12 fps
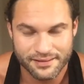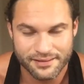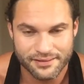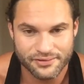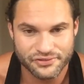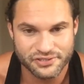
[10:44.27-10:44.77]

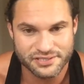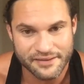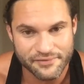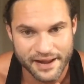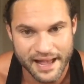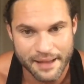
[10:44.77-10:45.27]
You're just
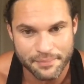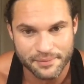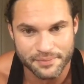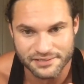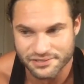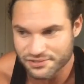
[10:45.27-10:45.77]
never happy
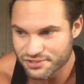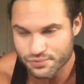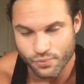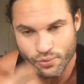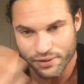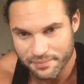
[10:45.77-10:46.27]
because you're just
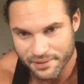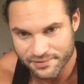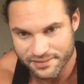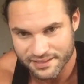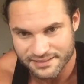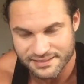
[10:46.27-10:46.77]
worried about
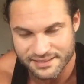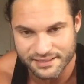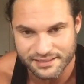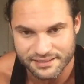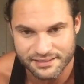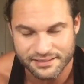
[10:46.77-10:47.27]
the next
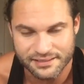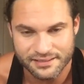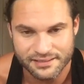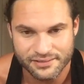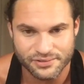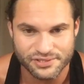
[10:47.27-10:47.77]
thing,
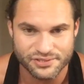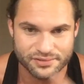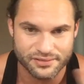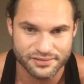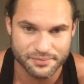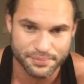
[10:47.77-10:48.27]

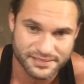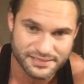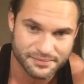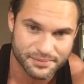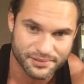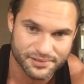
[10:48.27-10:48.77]
or
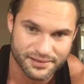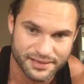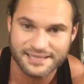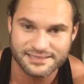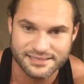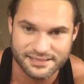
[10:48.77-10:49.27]
depressed about the
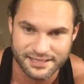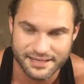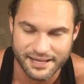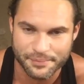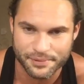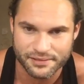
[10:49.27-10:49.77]
last thing that
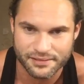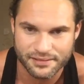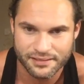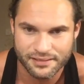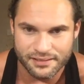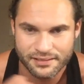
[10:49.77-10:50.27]
happened.
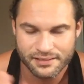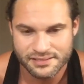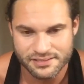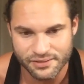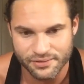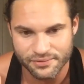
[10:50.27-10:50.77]

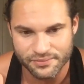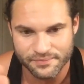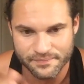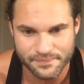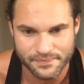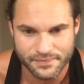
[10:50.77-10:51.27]
So,
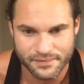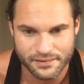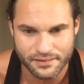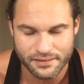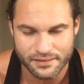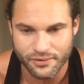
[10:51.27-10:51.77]

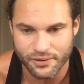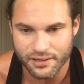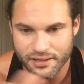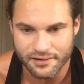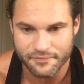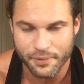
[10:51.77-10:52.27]
you know, a
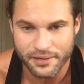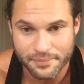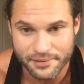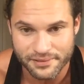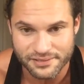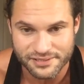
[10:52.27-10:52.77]
lot of
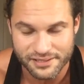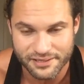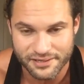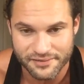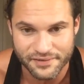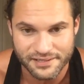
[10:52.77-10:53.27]
bodybuilders, a lot
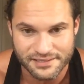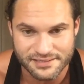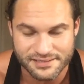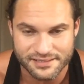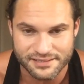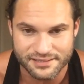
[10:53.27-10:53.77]
of fitness